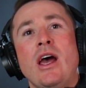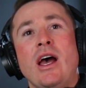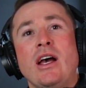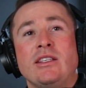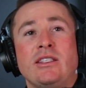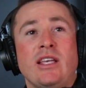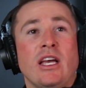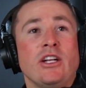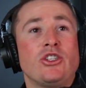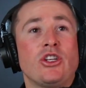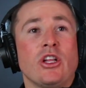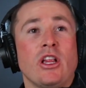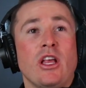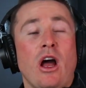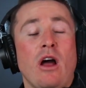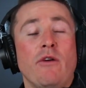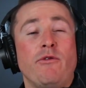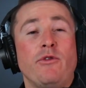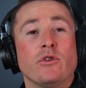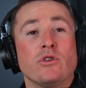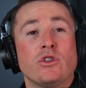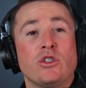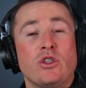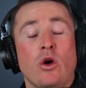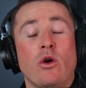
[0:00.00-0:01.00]
Essentially, I
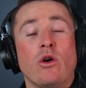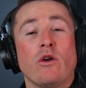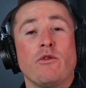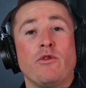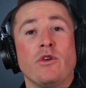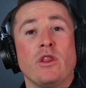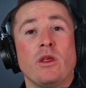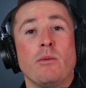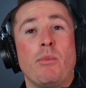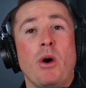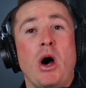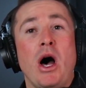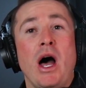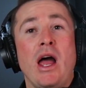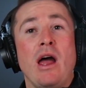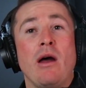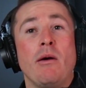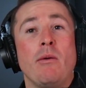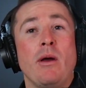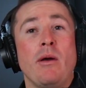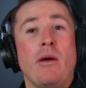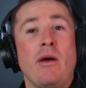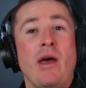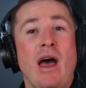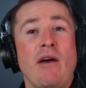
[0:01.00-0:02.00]
feel sorry for the
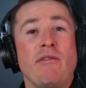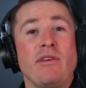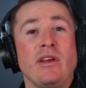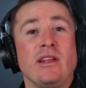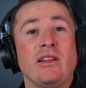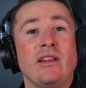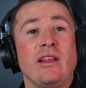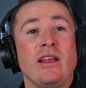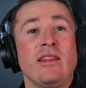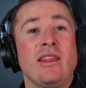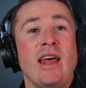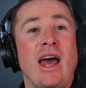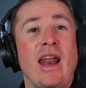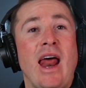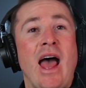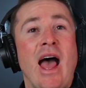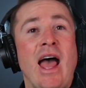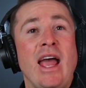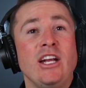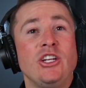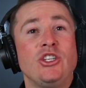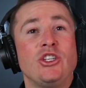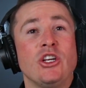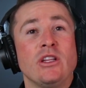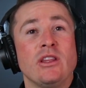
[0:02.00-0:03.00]
buyer having that
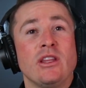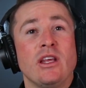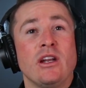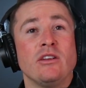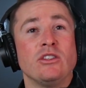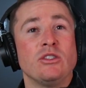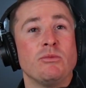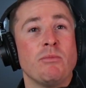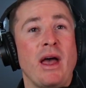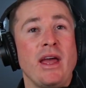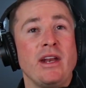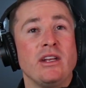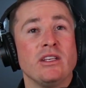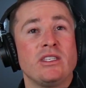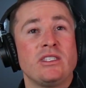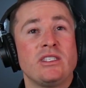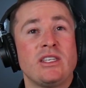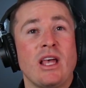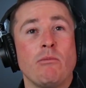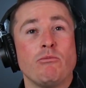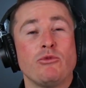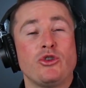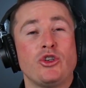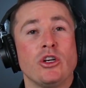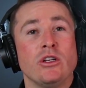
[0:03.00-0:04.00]
agent that has made
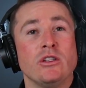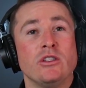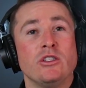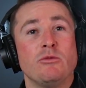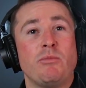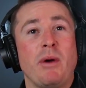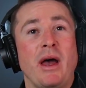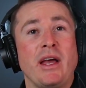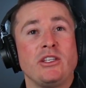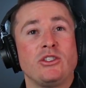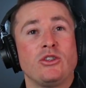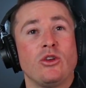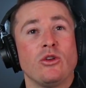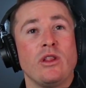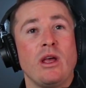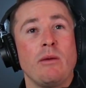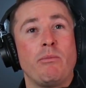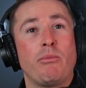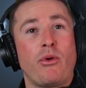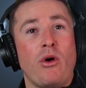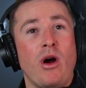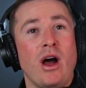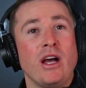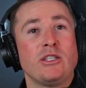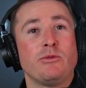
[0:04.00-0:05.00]
assumptions based on their
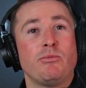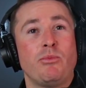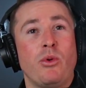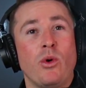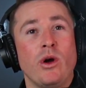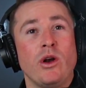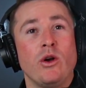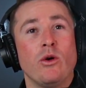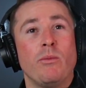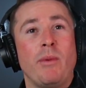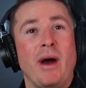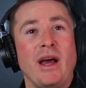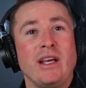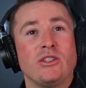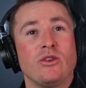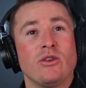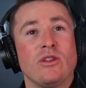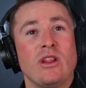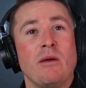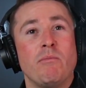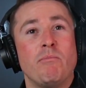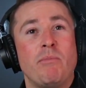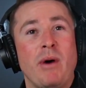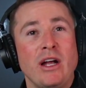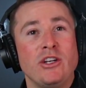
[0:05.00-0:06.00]
price point or based
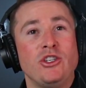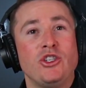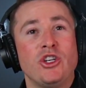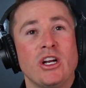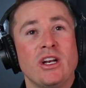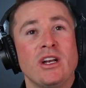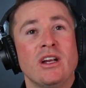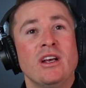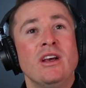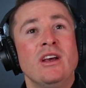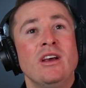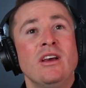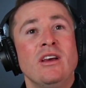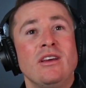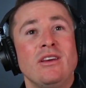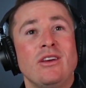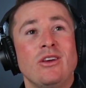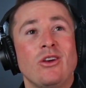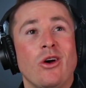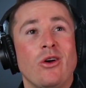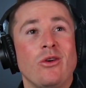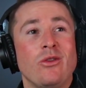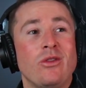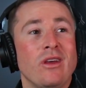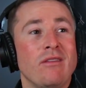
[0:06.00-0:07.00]
on their budget,
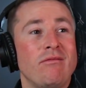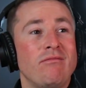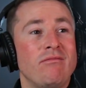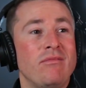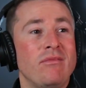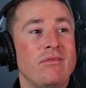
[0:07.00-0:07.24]
that